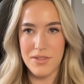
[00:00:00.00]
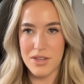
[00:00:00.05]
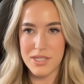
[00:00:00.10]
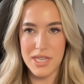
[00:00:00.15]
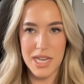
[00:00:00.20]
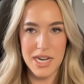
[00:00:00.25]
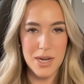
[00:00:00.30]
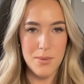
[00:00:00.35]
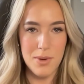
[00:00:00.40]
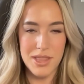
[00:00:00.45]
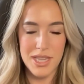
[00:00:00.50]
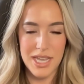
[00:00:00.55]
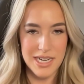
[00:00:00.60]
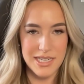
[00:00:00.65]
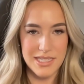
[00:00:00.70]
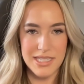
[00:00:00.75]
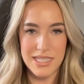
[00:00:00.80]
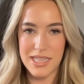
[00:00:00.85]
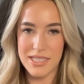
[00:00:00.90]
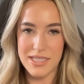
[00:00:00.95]
there's anyone that I
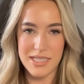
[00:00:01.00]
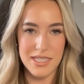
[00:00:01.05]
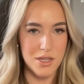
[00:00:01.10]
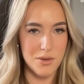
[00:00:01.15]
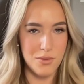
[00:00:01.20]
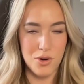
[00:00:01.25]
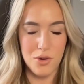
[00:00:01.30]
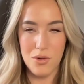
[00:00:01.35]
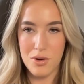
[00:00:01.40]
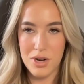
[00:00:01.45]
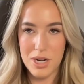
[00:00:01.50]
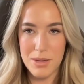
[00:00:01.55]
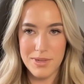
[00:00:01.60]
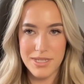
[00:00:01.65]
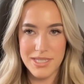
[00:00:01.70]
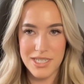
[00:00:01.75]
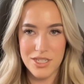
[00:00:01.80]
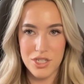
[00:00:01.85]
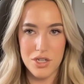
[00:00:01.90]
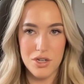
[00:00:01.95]
see that's in the recruiting
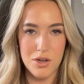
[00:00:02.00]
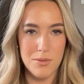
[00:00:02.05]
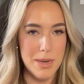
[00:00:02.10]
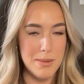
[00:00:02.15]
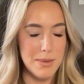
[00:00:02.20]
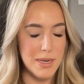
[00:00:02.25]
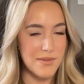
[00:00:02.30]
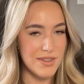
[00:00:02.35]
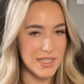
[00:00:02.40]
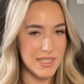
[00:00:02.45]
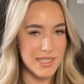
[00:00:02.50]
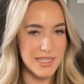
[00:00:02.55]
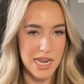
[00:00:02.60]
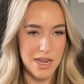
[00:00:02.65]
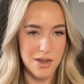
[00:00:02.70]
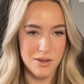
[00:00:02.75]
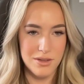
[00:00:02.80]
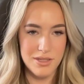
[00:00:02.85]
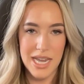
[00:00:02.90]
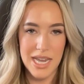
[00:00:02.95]
position or maybe even sales,